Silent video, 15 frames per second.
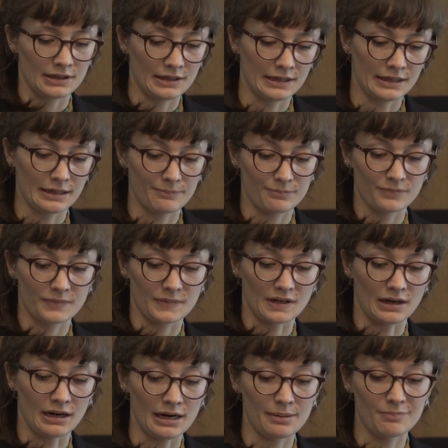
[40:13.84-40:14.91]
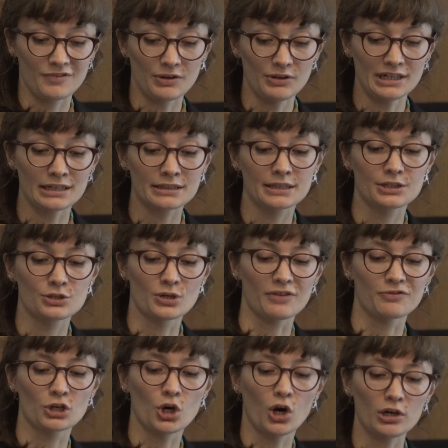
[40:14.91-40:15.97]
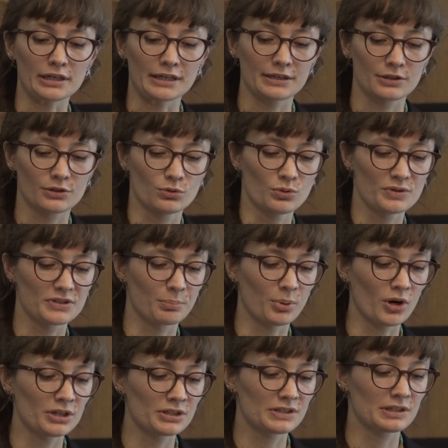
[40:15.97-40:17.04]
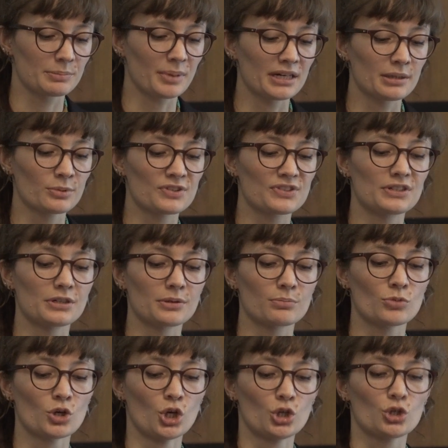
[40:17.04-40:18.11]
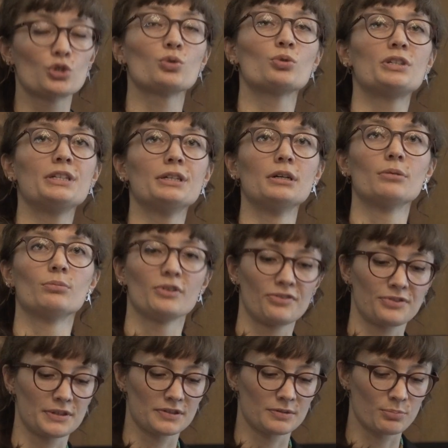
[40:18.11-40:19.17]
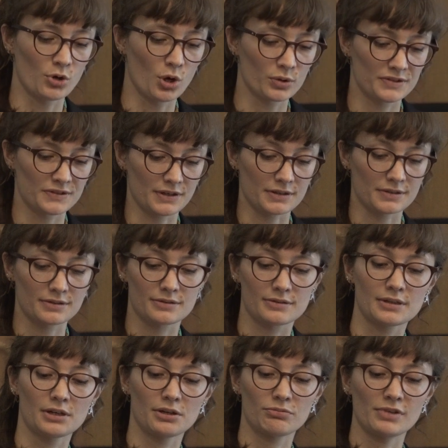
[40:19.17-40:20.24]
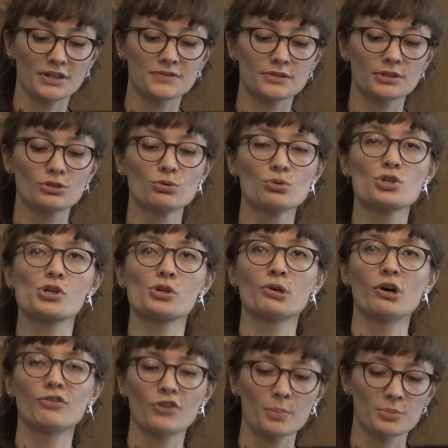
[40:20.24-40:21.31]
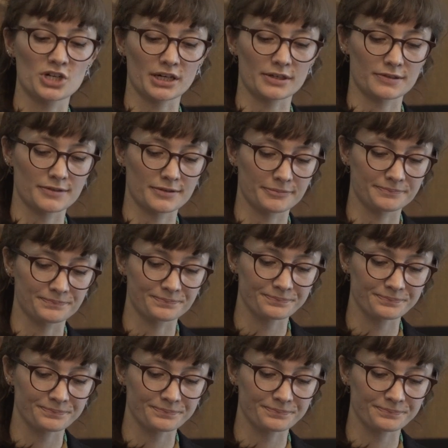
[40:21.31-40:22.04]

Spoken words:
I am very lucky to have a colleague who is appointed by the museum to deal with this process, the restitution of objects.